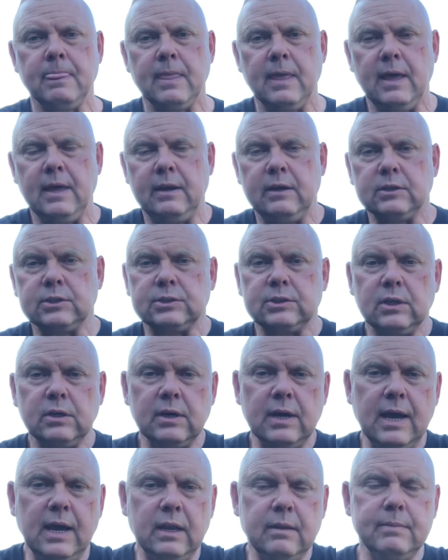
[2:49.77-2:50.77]
And there's certain
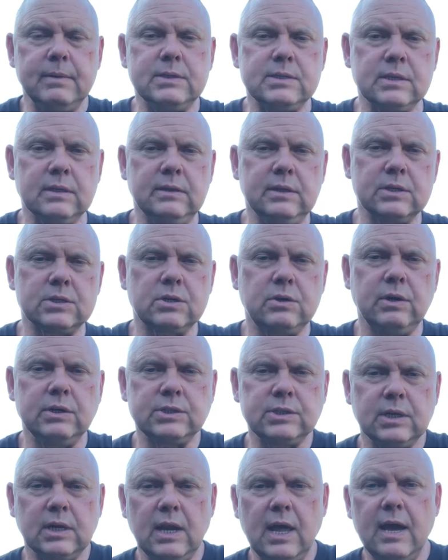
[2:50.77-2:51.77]
elements in this
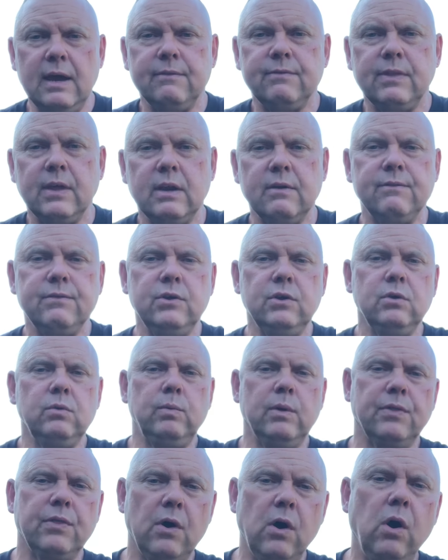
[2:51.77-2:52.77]
Christian life that if you
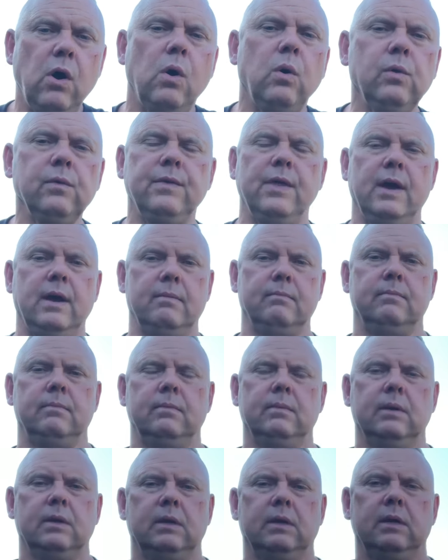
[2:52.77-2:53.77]
withhold them,
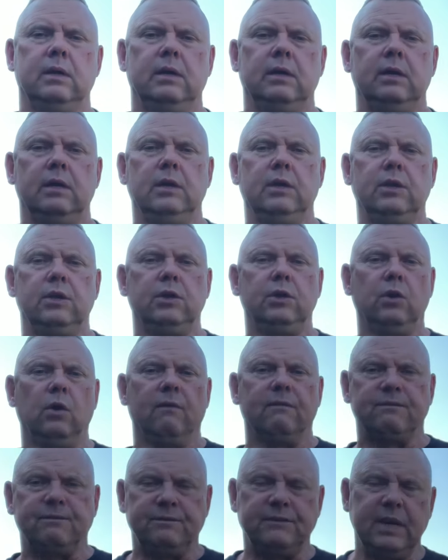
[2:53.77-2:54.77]
you
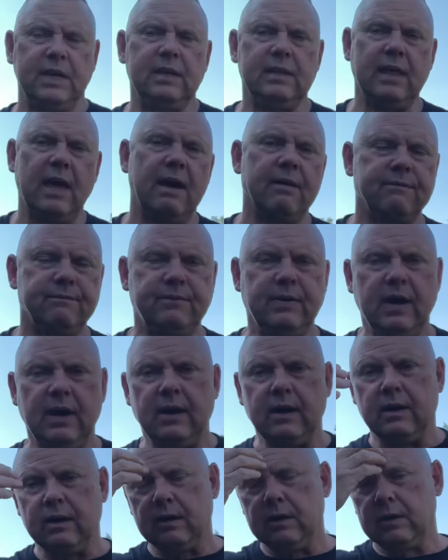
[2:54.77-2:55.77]
don't feed that
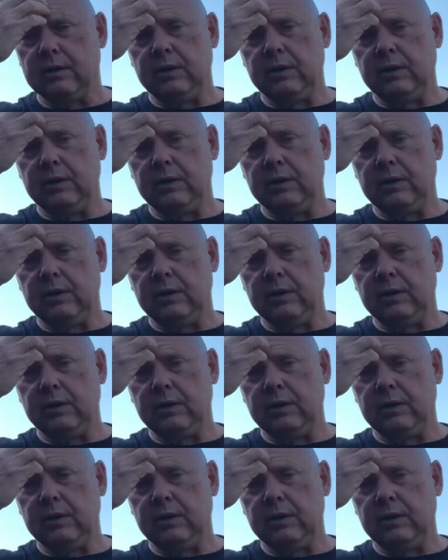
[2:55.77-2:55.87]
fire.